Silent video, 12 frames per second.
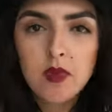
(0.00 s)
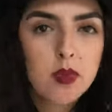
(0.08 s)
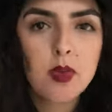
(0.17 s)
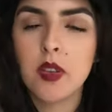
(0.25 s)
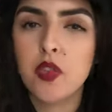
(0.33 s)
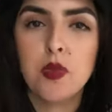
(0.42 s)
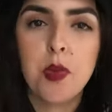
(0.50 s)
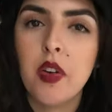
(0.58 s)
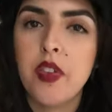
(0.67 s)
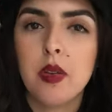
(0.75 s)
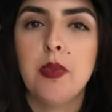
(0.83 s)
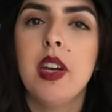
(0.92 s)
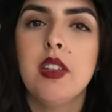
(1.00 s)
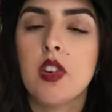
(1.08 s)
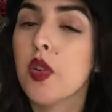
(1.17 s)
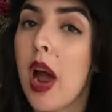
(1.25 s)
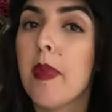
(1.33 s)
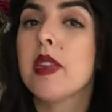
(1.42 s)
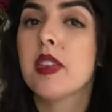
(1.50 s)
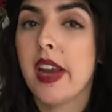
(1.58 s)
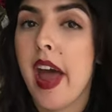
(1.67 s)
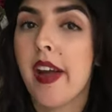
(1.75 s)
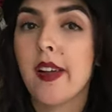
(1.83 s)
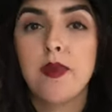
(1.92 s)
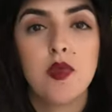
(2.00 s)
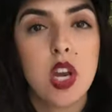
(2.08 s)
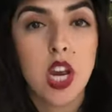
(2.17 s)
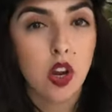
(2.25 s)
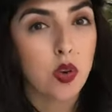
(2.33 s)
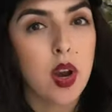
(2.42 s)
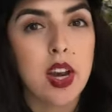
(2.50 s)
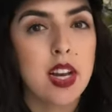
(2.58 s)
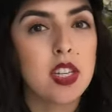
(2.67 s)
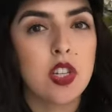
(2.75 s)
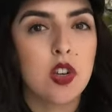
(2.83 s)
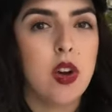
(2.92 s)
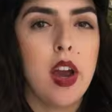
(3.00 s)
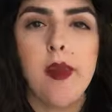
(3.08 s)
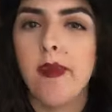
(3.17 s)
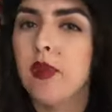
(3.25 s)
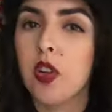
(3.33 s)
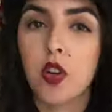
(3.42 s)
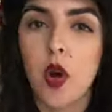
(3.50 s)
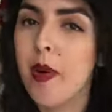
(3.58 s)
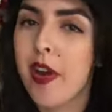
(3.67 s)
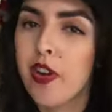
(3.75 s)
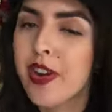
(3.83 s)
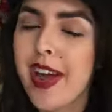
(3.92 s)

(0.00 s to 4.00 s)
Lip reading: This is a perfect place to grab a snack, take a great Instagram, and go about your